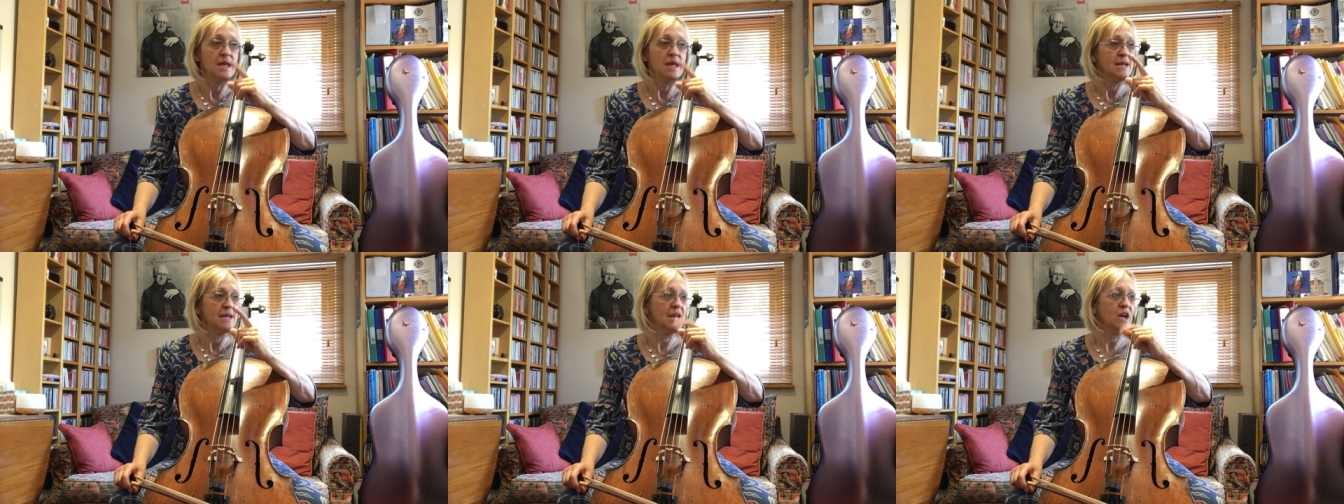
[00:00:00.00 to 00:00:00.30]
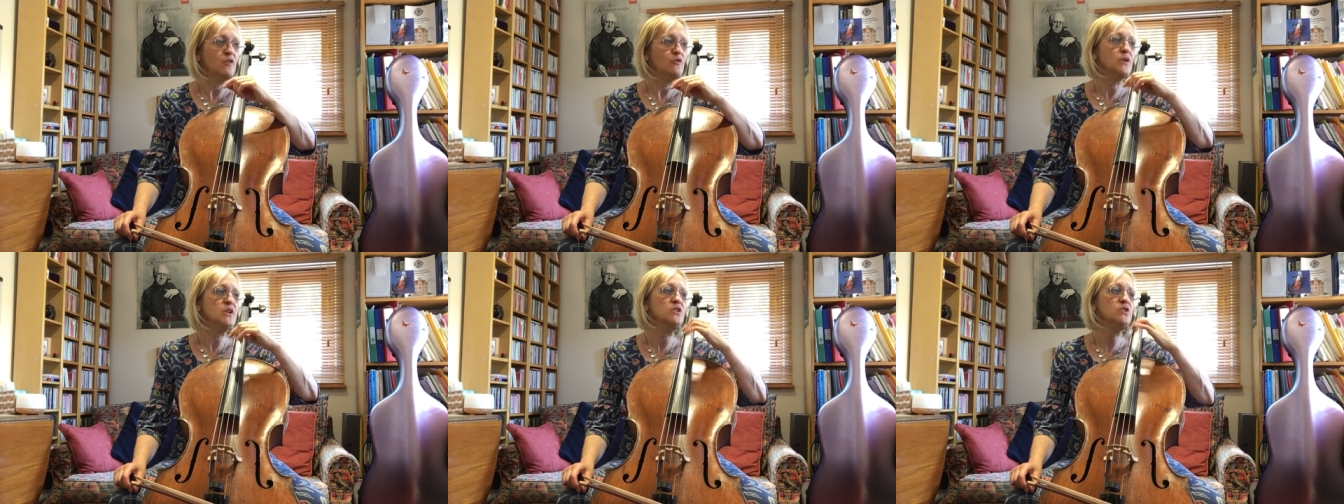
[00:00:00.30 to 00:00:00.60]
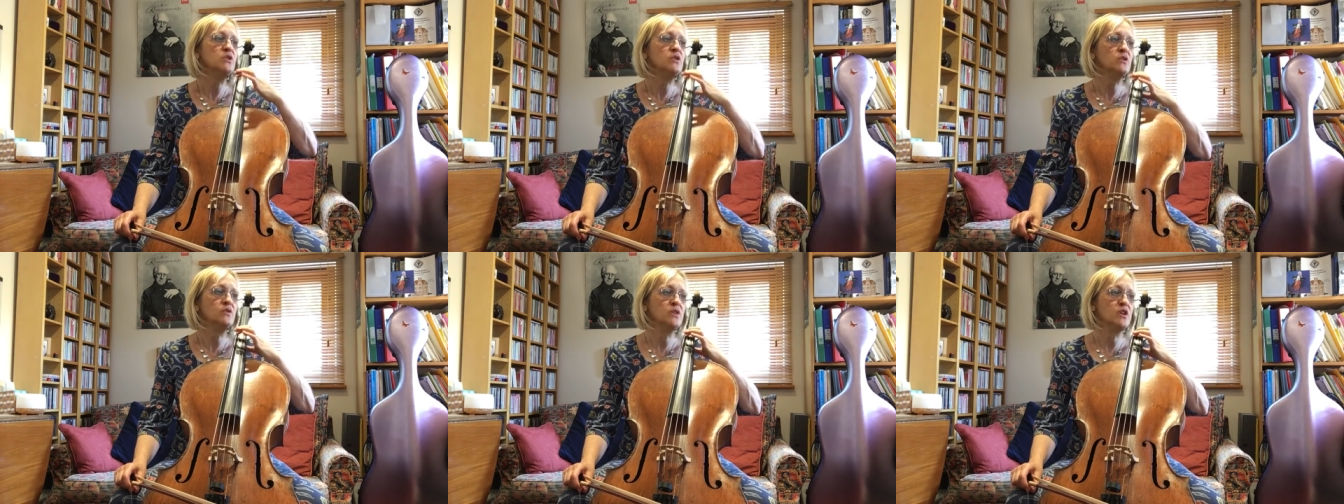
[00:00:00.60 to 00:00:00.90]
Now if we
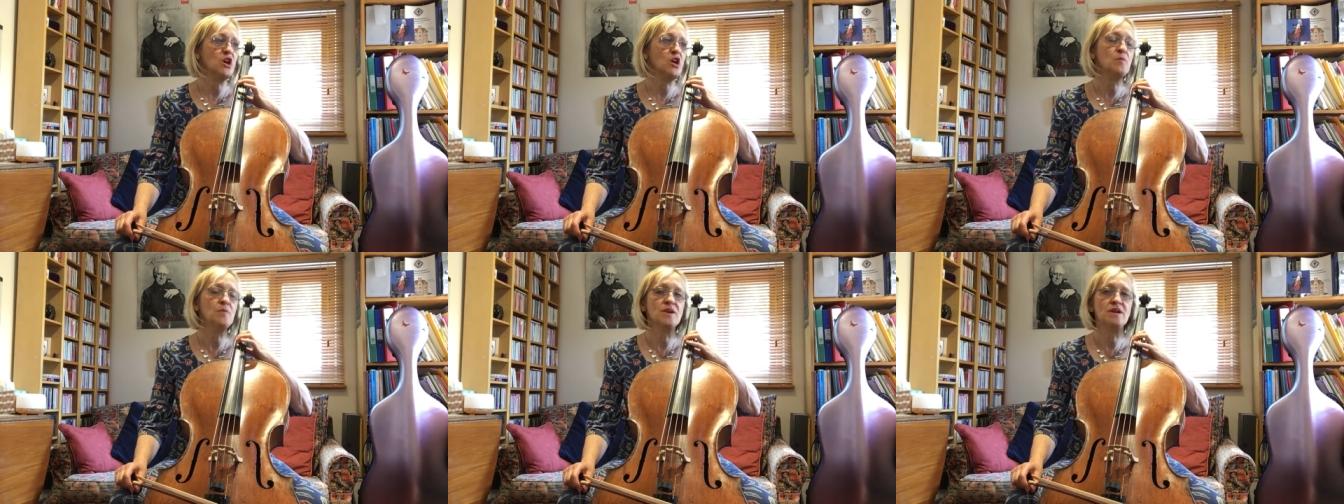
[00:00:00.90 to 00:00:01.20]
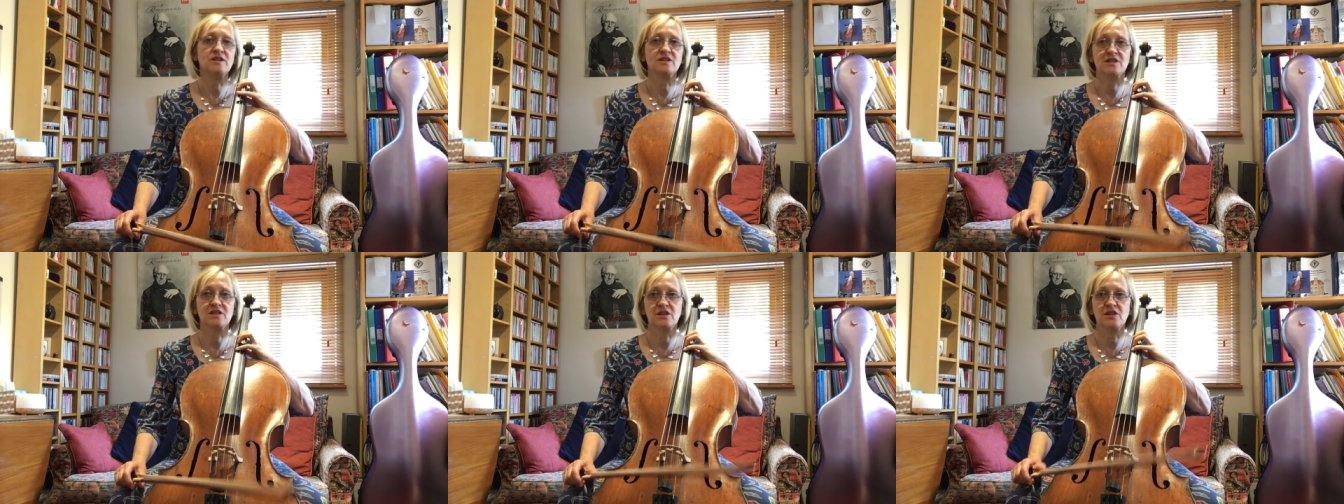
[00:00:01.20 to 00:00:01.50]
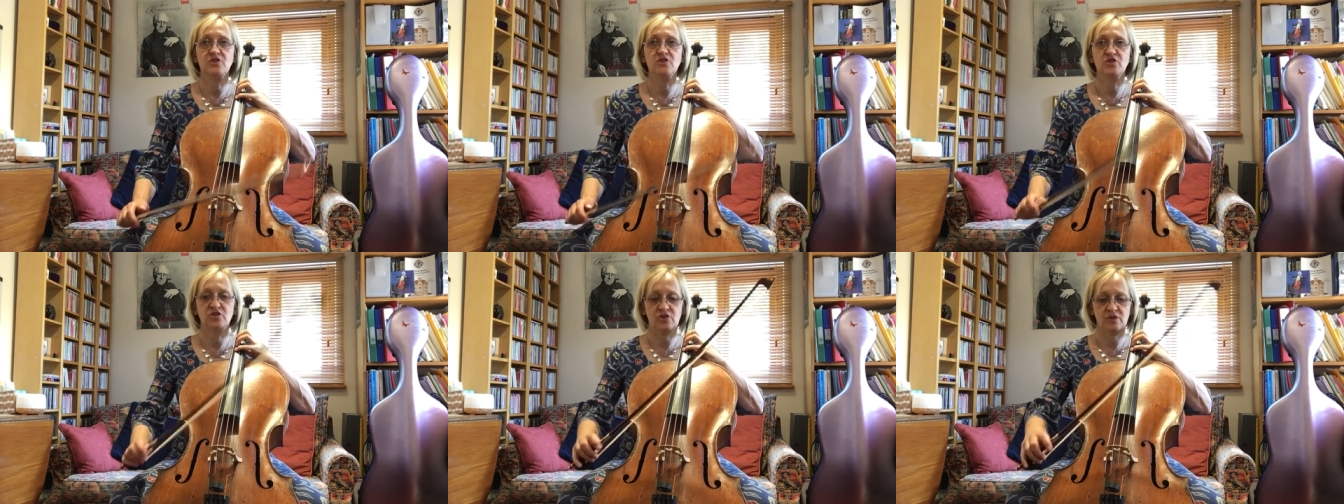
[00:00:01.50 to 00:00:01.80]
took the opening
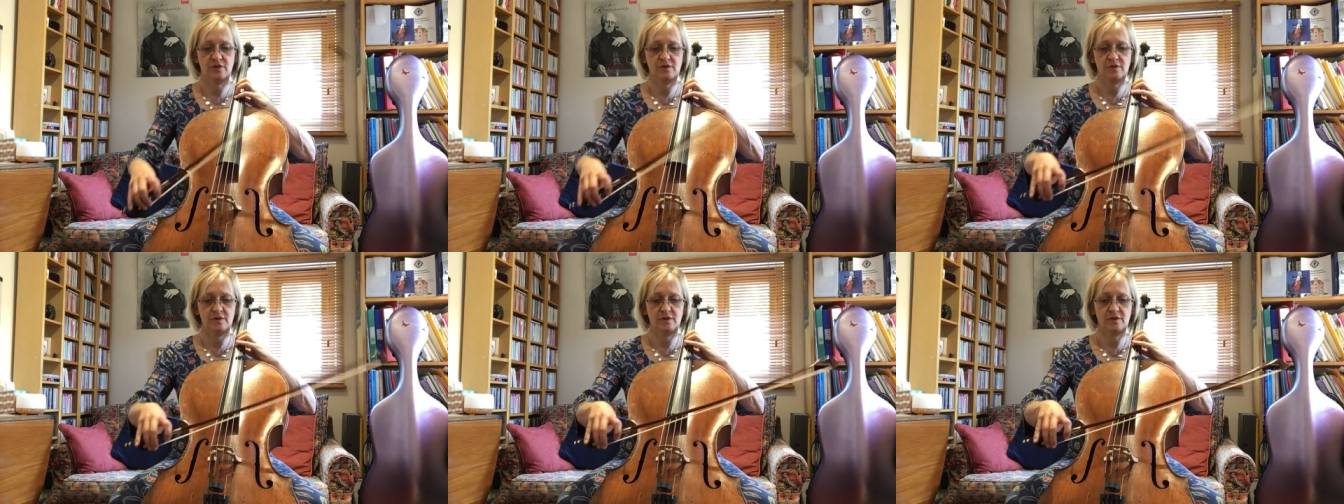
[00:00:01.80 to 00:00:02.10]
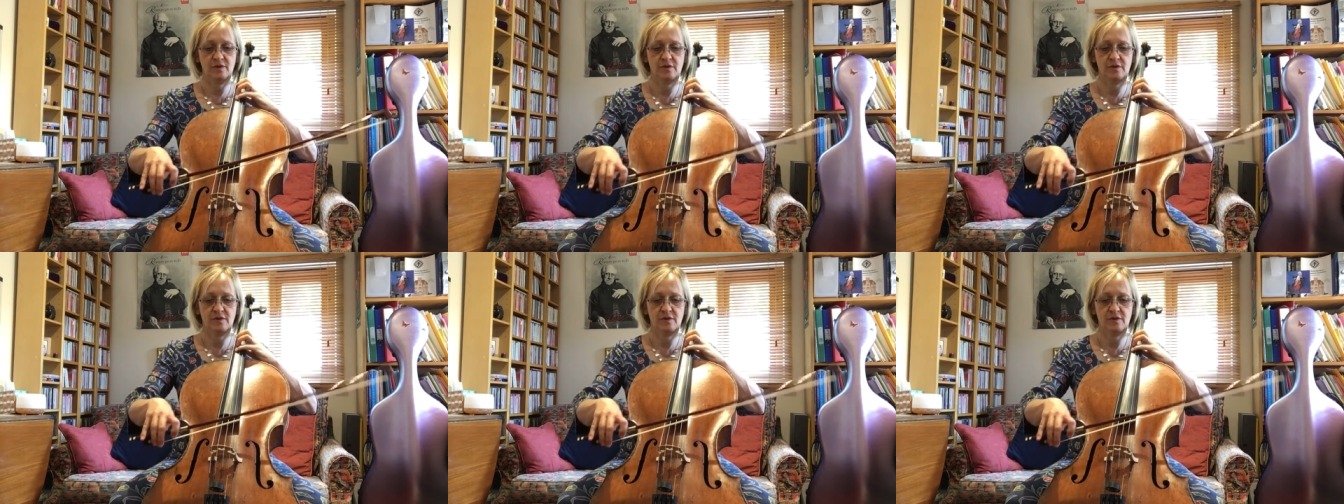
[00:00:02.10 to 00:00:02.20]
solution,